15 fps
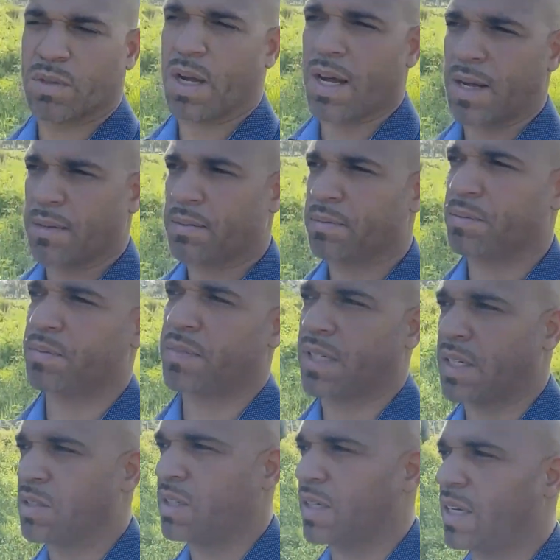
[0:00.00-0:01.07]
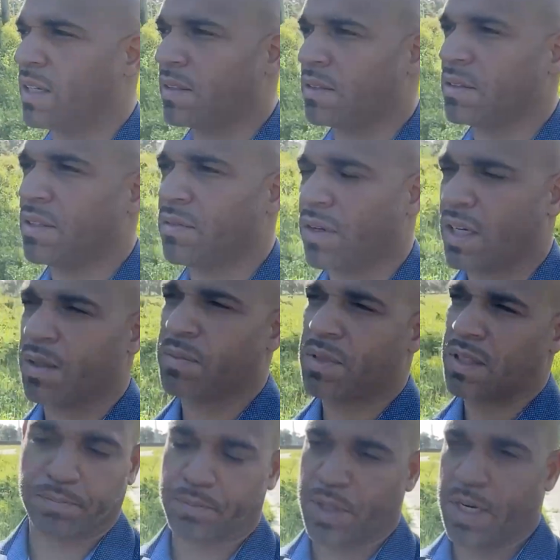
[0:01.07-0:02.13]
tend to get
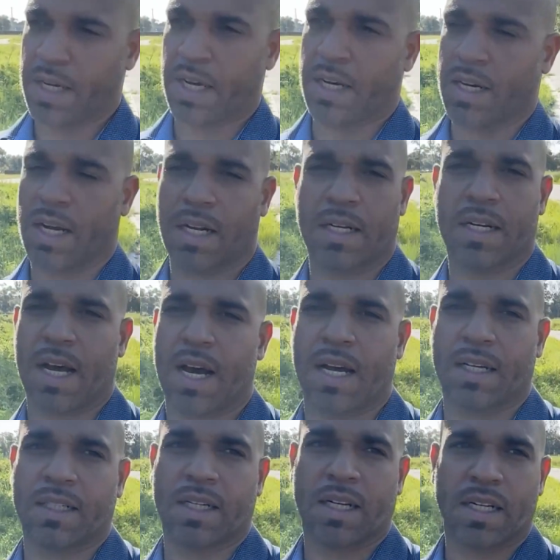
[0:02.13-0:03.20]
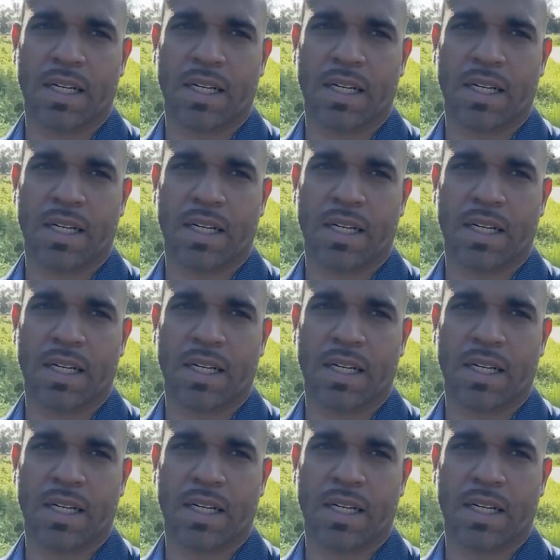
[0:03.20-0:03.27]
developed, but again, not